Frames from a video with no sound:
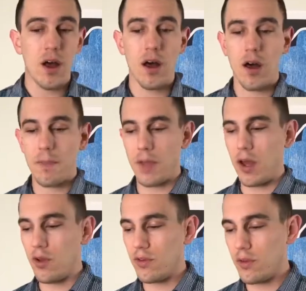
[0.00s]
I
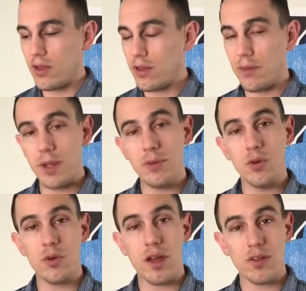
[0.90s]
also think that people
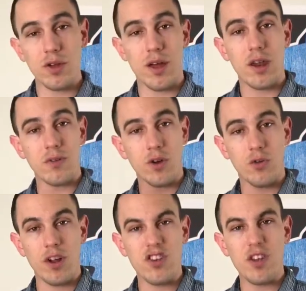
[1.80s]
who like the kind of
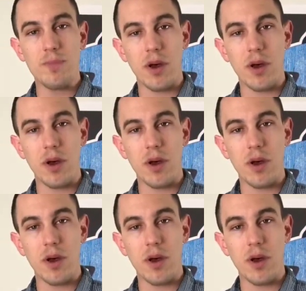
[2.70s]
crunchy,